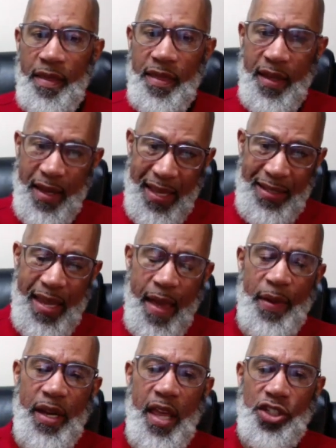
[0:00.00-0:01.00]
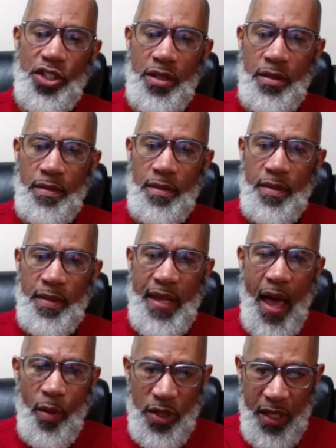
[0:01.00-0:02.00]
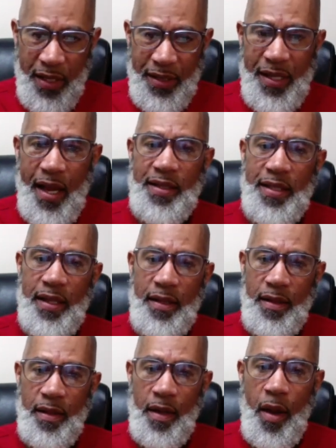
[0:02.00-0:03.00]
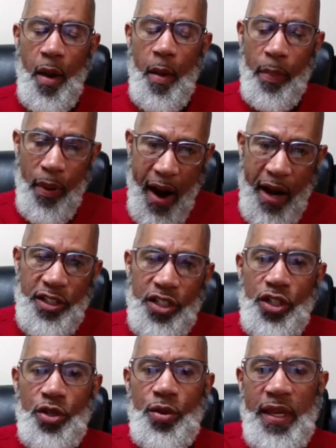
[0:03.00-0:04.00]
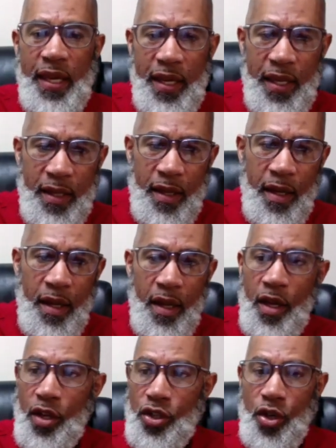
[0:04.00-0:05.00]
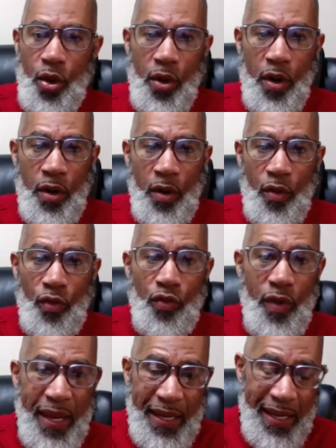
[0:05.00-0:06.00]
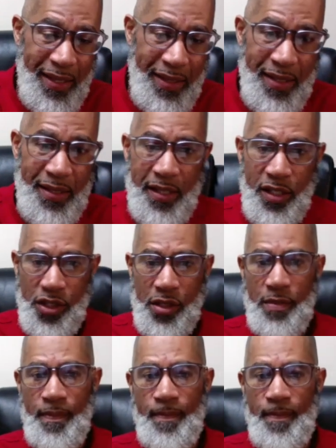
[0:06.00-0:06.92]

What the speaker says: the examination that was conducted prior to you getting your rating decision.